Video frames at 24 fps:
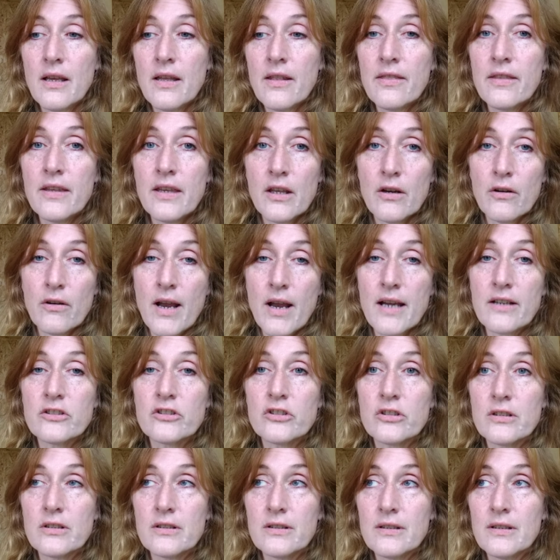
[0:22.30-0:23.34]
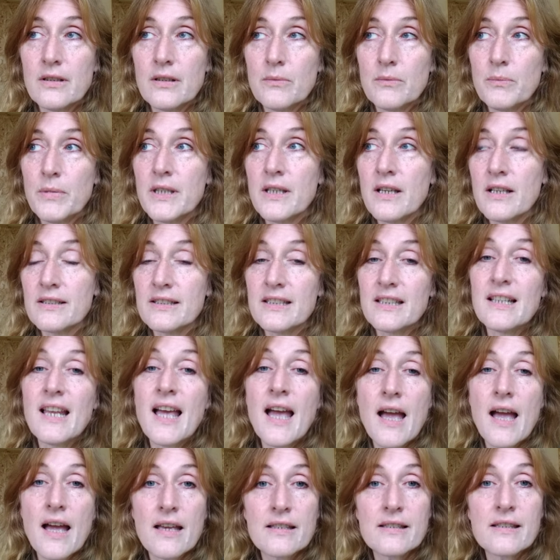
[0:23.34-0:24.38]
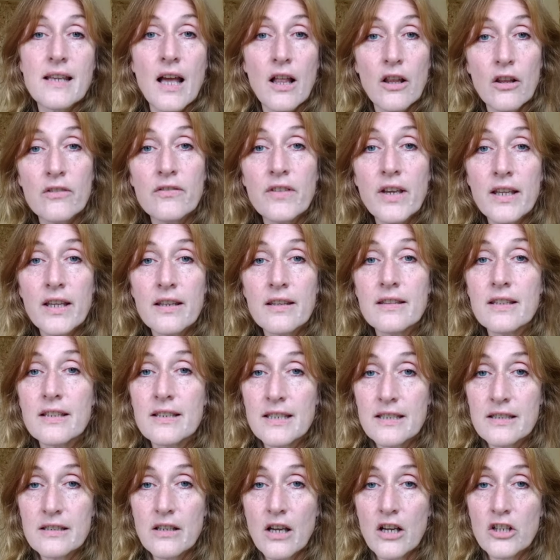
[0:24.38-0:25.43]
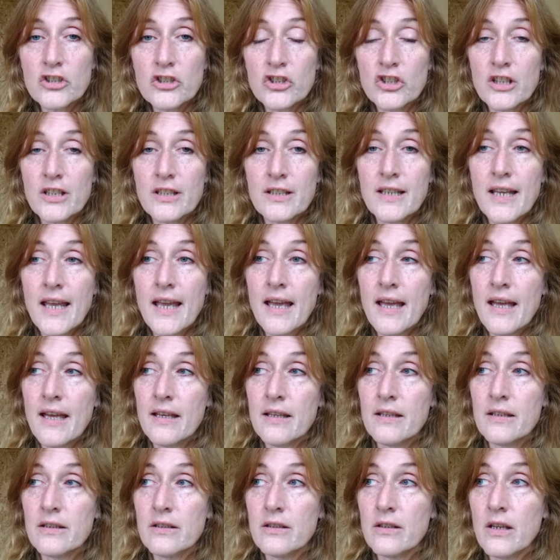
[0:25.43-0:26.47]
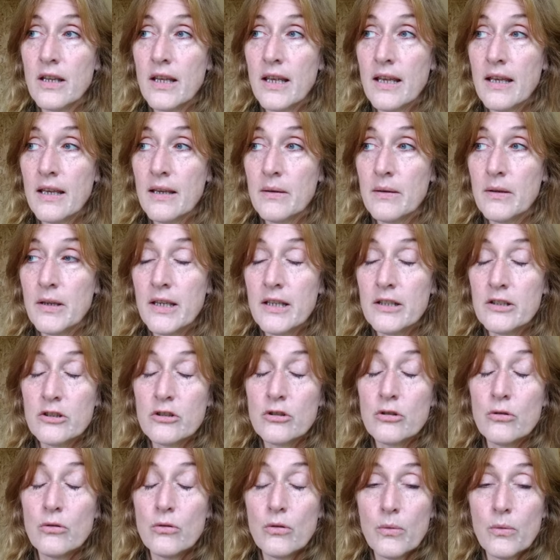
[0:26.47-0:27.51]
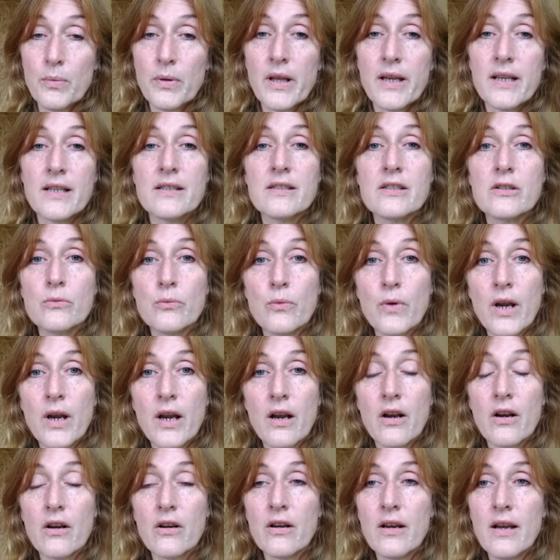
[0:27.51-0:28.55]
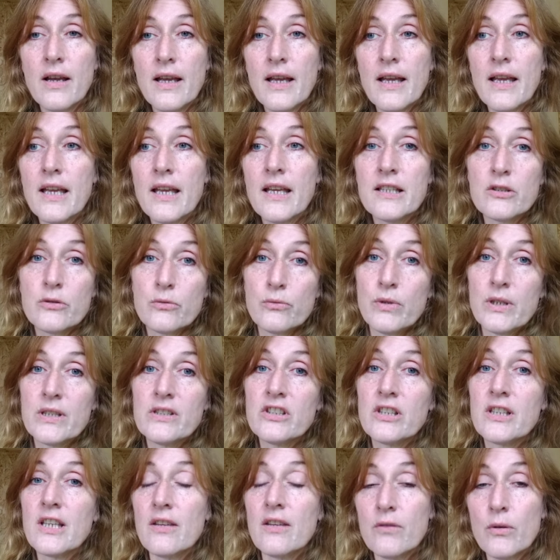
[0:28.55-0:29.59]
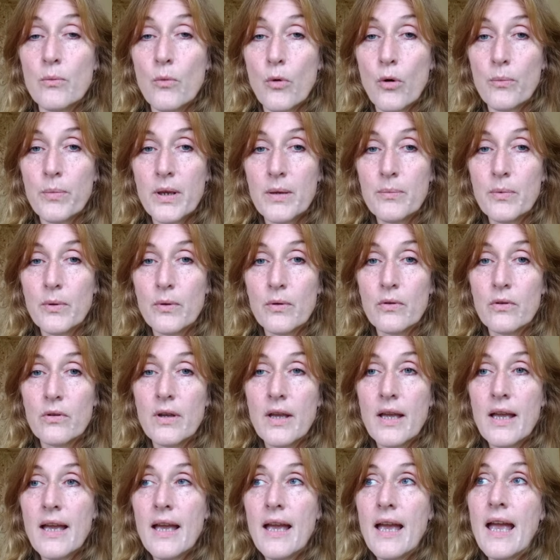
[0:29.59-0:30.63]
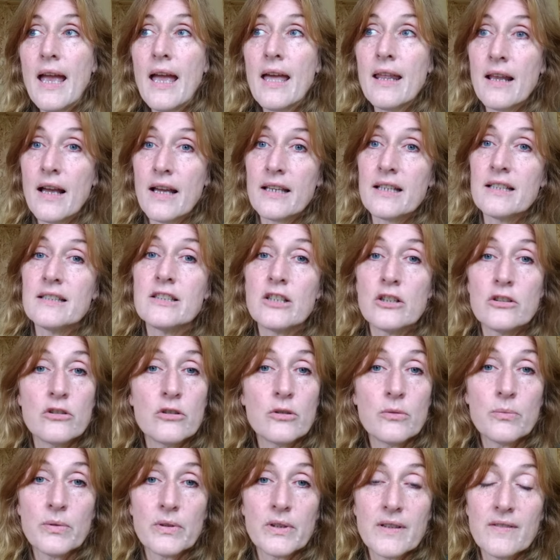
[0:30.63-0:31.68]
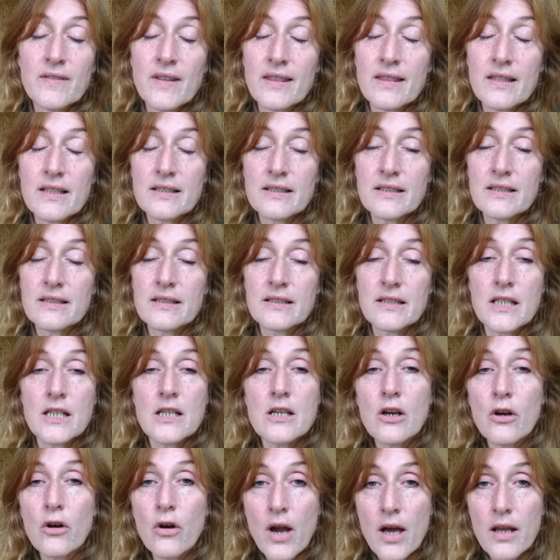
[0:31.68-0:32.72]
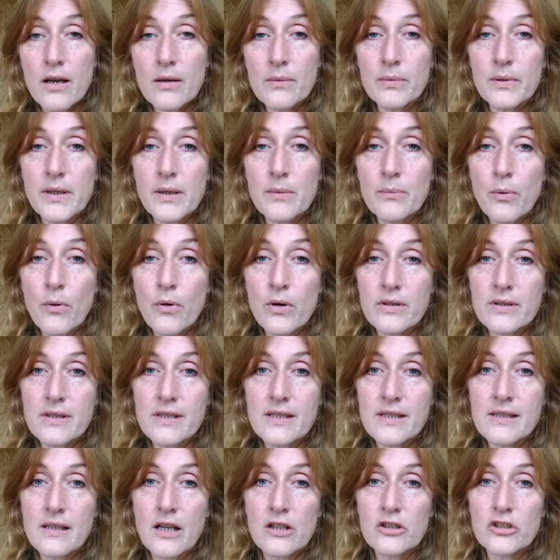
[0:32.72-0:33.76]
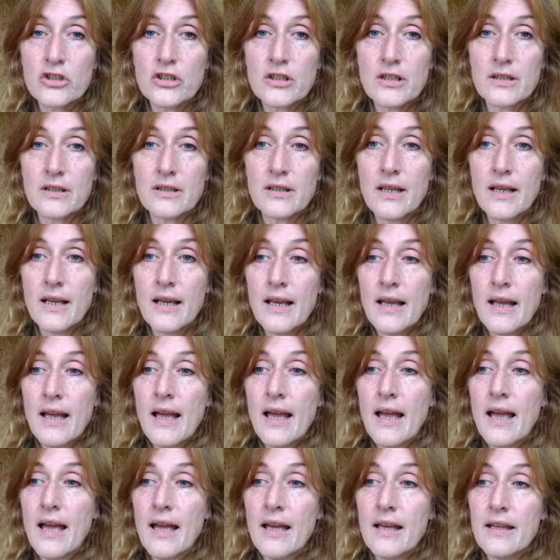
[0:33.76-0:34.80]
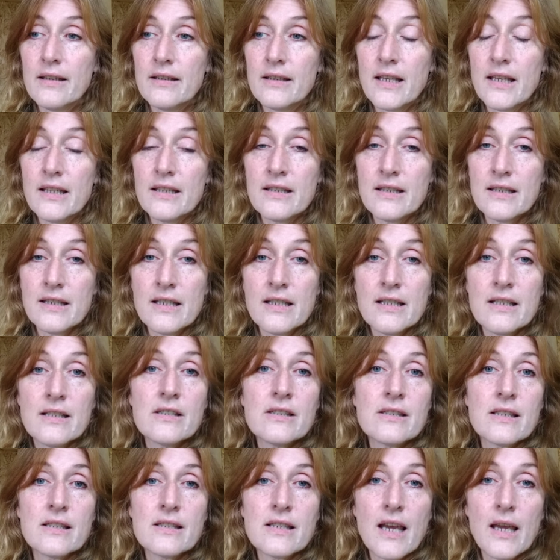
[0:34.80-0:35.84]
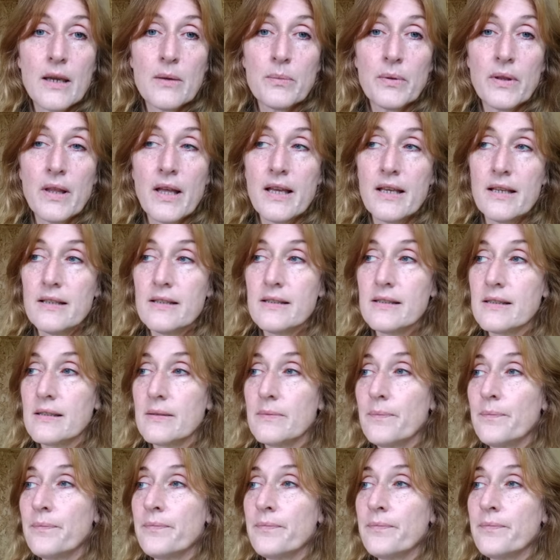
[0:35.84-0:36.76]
the interaction, because it has elevated the discussion and into a place where it's reaching even more people. And I continue to believe that this is an incredibly important discussion and it needs to take place.